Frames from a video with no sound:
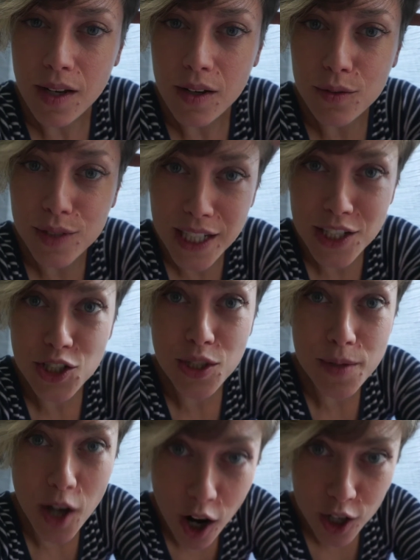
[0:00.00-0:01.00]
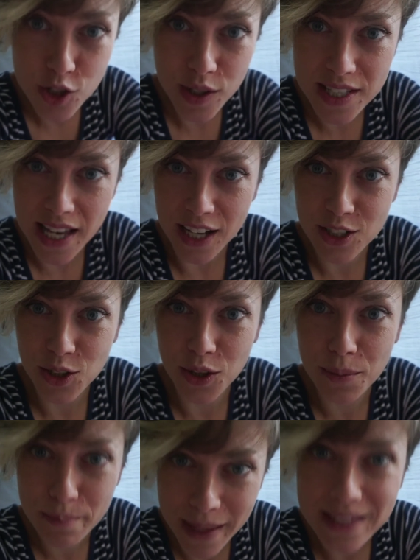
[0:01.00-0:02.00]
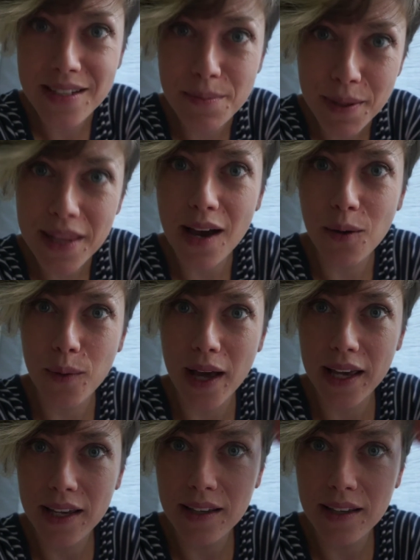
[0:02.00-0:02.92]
Relationships are transactional. They're meant to be that way.